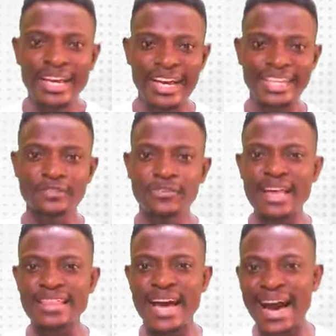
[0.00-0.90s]
His
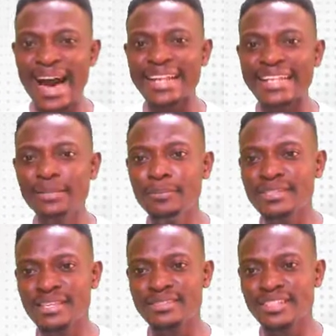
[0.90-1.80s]
father hardly
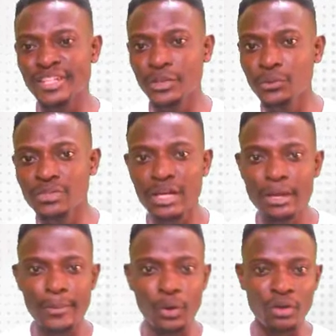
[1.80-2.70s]
misses the news
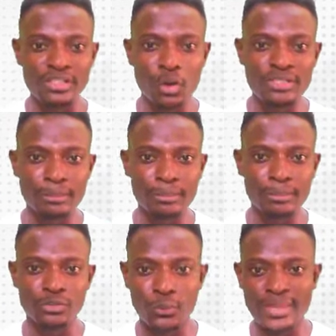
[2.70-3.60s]
because he goes
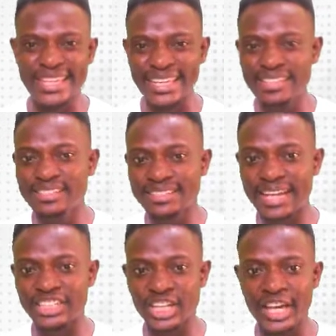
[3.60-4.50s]
about with his
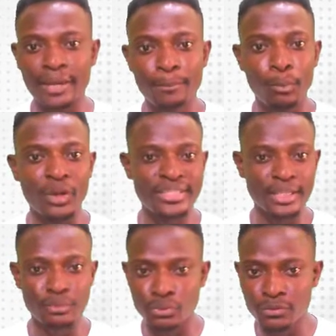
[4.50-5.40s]
dash. A,
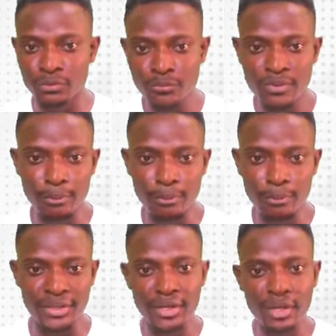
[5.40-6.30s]
pointable.
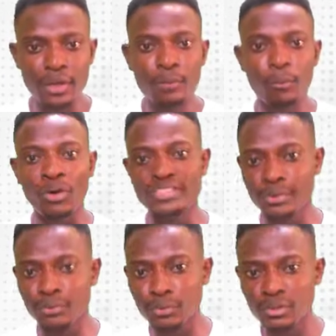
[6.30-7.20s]
B,
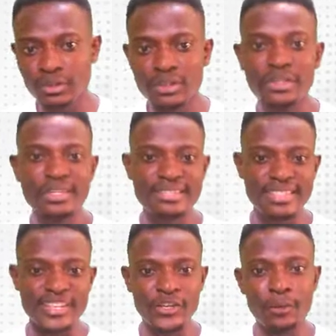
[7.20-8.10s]
portable.
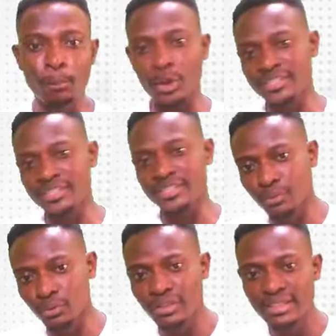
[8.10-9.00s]
C,
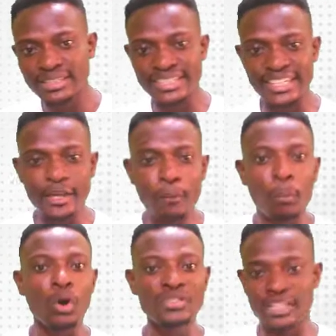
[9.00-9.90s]
portable. D,
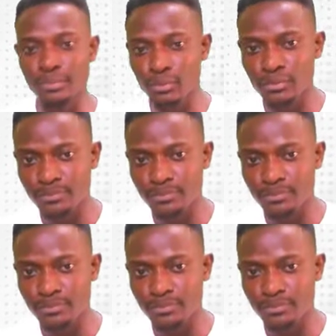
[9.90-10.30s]
portable.